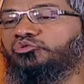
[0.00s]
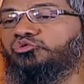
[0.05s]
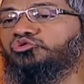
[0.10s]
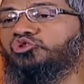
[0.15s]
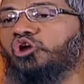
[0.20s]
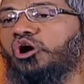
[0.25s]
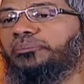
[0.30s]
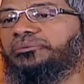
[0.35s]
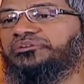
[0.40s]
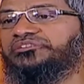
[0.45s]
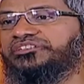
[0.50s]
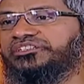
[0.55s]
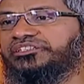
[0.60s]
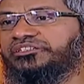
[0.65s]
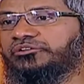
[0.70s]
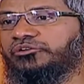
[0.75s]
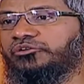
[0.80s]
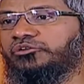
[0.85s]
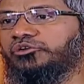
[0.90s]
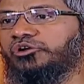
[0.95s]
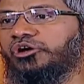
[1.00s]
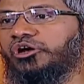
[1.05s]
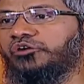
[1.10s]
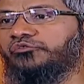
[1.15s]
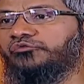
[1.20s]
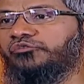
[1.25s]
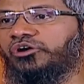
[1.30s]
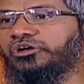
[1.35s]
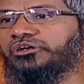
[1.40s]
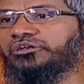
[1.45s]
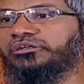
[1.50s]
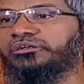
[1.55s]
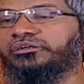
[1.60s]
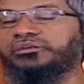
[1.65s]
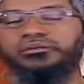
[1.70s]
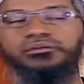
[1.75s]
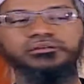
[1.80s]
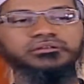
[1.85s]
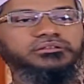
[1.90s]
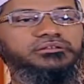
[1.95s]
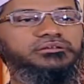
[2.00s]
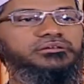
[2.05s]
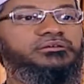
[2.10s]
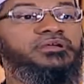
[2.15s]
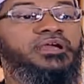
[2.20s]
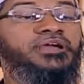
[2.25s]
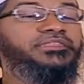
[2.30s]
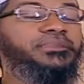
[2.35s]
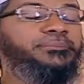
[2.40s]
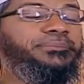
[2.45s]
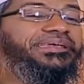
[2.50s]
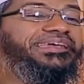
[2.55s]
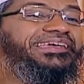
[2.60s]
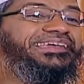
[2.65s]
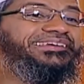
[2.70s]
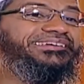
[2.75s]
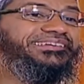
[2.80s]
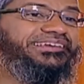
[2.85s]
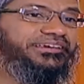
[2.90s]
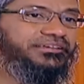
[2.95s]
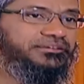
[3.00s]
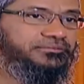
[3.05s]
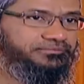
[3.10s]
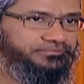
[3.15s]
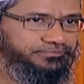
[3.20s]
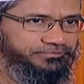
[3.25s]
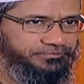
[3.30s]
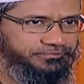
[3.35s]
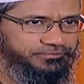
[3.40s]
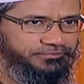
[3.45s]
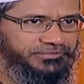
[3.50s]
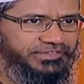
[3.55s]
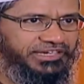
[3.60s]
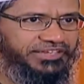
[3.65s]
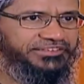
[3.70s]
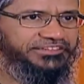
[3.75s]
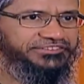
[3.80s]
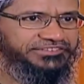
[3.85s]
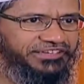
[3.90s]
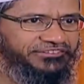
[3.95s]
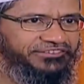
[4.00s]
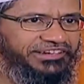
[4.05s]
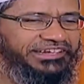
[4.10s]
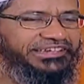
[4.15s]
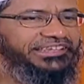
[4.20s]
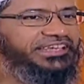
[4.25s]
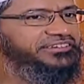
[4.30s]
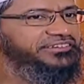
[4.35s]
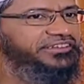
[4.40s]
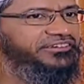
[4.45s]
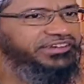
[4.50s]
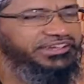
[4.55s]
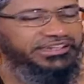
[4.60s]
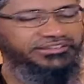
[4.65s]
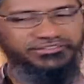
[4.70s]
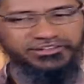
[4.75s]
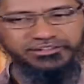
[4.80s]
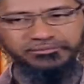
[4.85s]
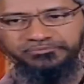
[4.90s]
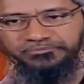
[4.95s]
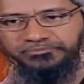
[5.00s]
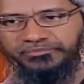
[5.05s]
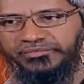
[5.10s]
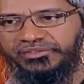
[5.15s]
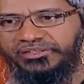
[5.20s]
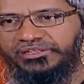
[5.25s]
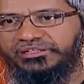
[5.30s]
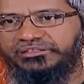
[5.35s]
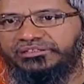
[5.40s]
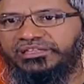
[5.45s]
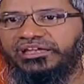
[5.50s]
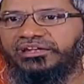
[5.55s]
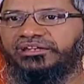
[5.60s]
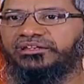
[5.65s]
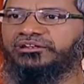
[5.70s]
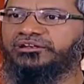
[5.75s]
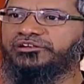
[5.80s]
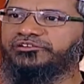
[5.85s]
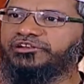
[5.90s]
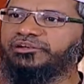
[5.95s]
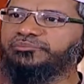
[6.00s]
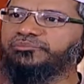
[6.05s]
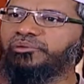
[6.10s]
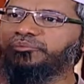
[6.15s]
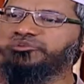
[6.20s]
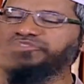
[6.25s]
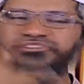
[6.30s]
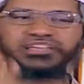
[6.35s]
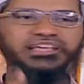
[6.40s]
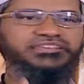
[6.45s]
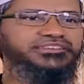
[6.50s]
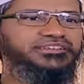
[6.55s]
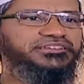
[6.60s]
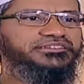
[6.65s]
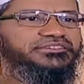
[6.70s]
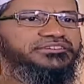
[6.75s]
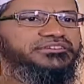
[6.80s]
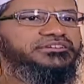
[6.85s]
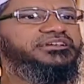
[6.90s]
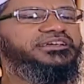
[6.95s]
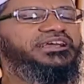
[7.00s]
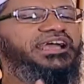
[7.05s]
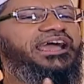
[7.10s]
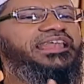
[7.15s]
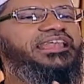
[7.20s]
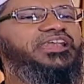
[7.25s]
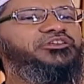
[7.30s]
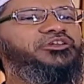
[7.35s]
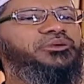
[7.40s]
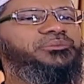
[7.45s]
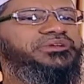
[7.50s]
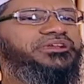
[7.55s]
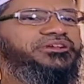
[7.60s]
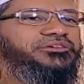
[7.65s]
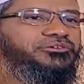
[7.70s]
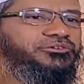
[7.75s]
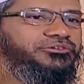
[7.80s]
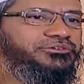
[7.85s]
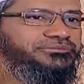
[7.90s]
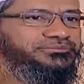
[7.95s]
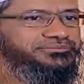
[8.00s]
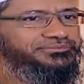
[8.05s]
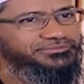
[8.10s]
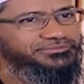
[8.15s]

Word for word: do the opposite of what the pagans did. Hadith 780 and 781, that trim your mustaches and let your beard grow.